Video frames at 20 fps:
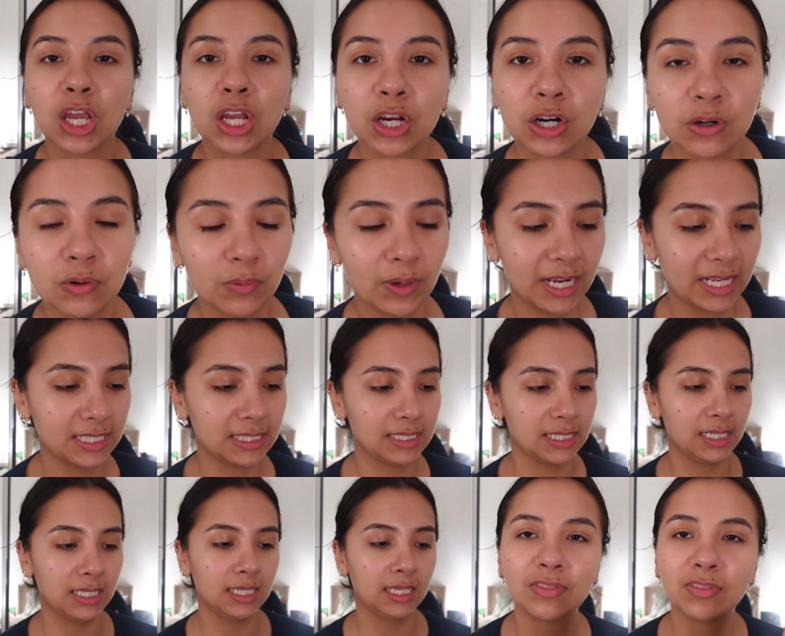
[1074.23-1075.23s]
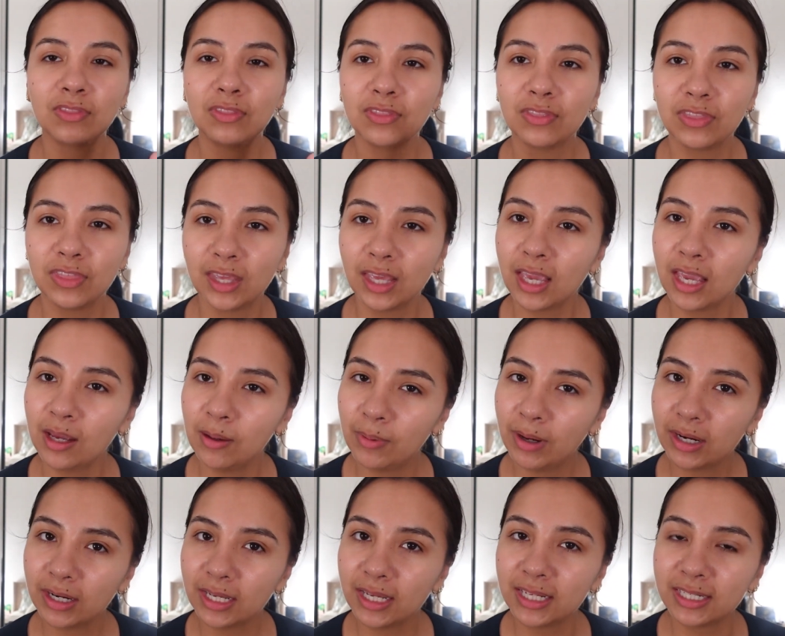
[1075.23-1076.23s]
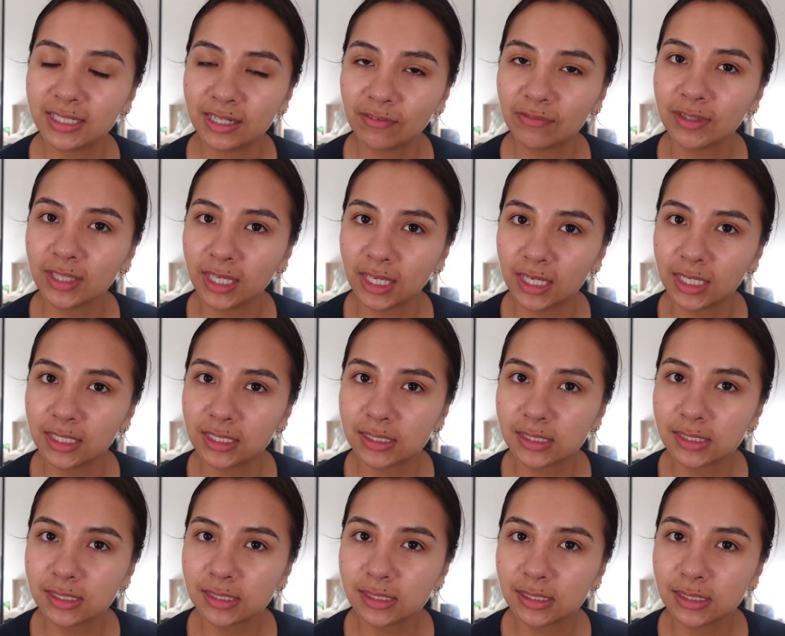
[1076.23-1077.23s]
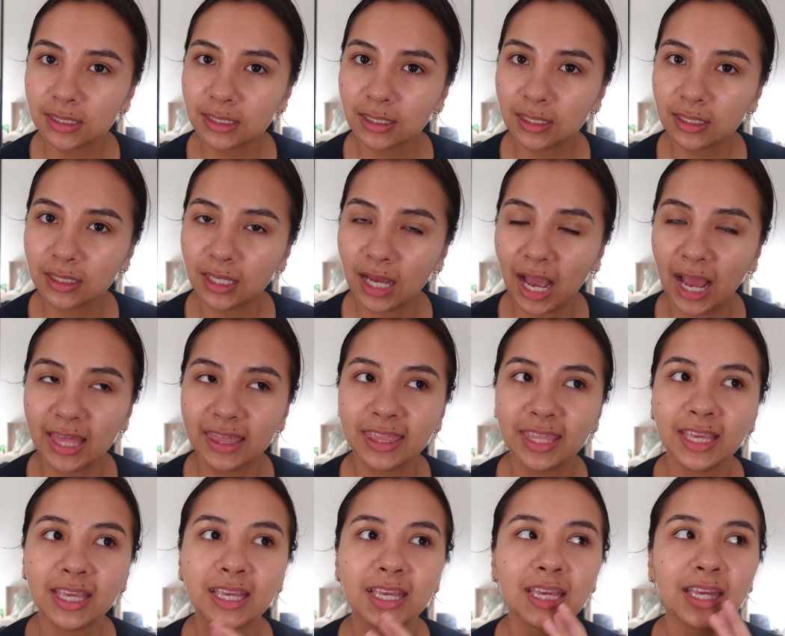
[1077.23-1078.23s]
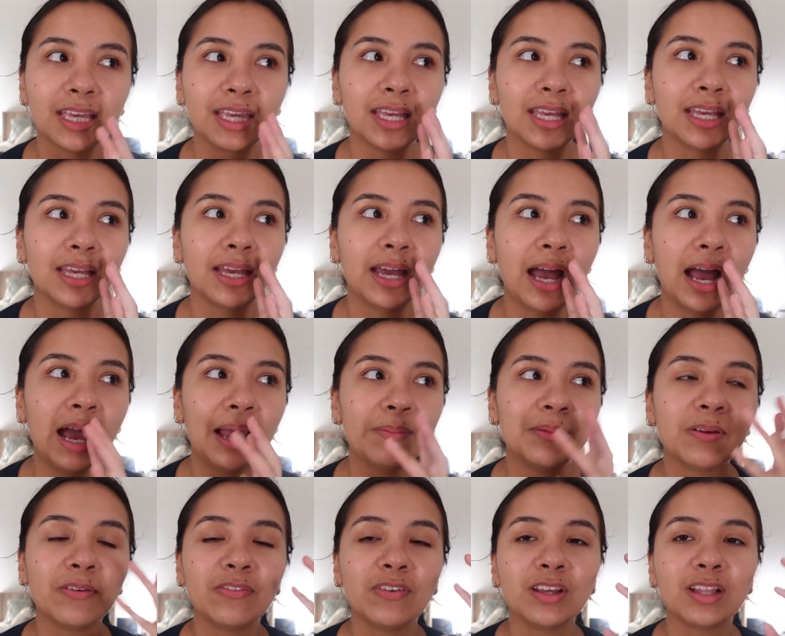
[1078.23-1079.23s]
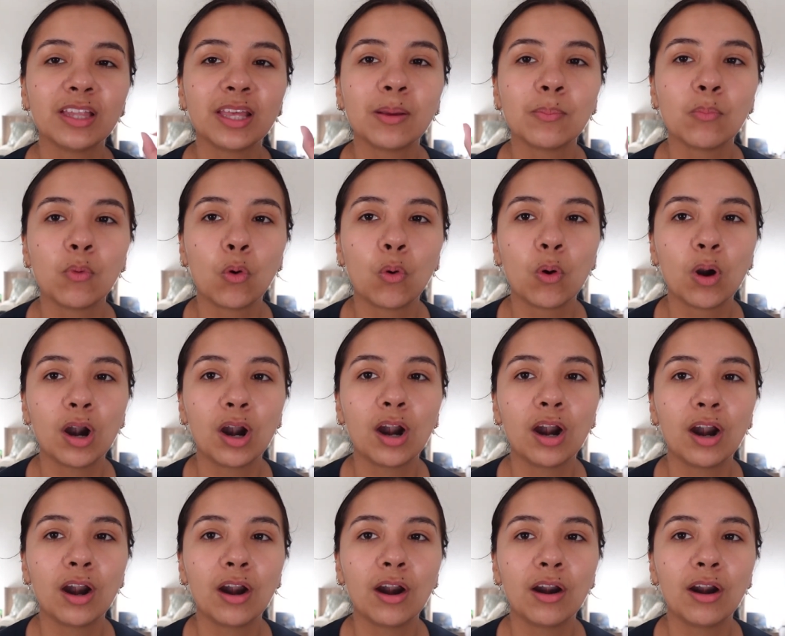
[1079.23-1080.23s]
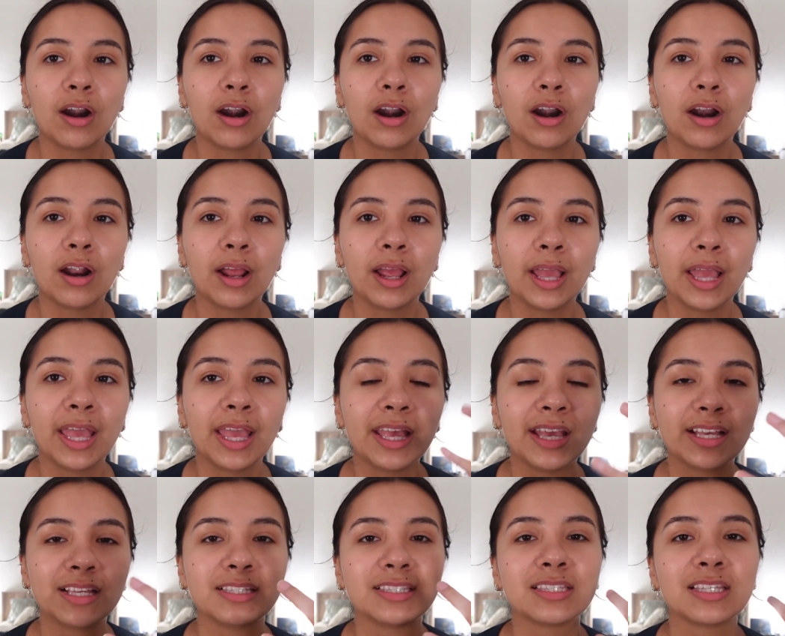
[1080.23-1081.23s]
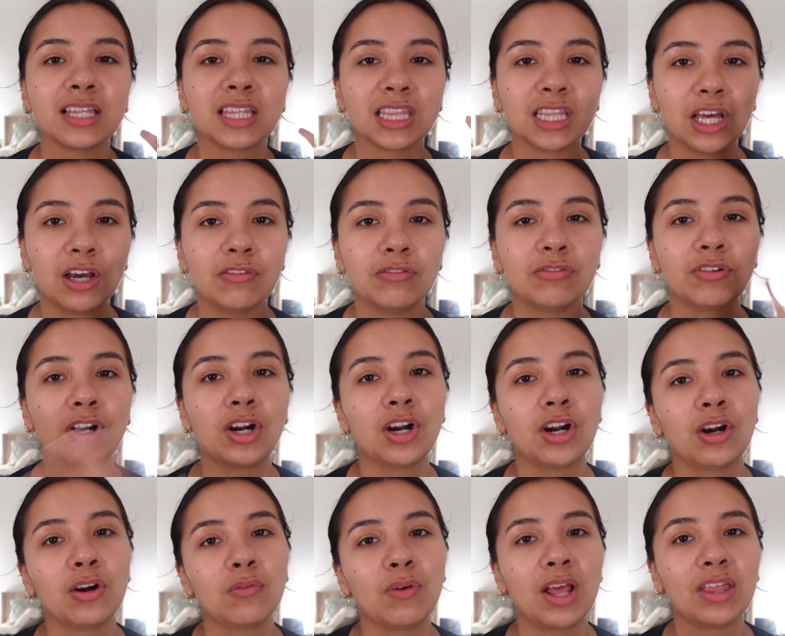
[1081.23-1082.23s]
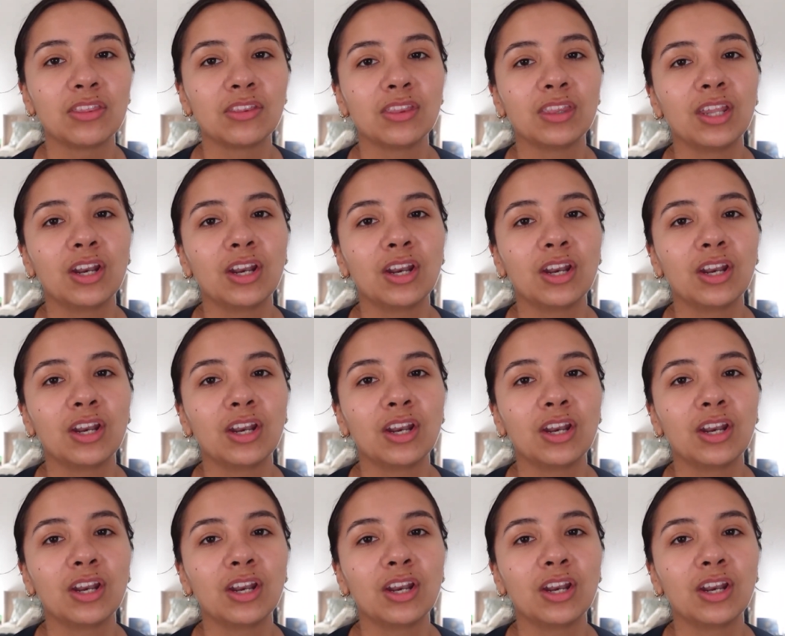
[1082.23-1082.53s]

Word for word: Crazy. Thinking about it, it definitely is. I think I'm feeling more his love for her rather